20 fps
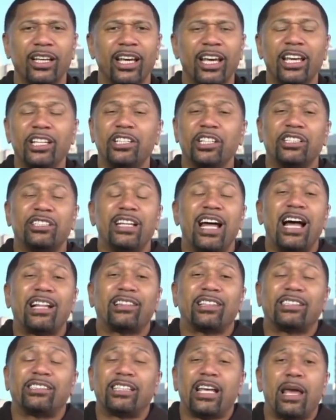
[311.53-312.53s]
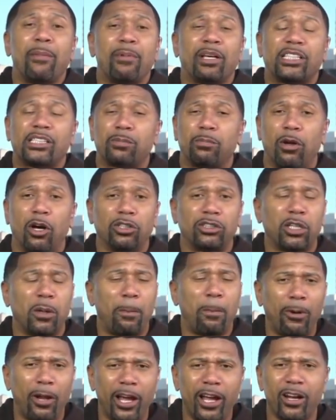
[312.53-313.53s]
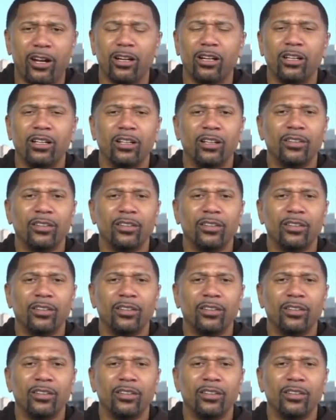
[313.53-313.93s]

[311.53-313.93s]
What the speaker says: he's just not the same explosive player.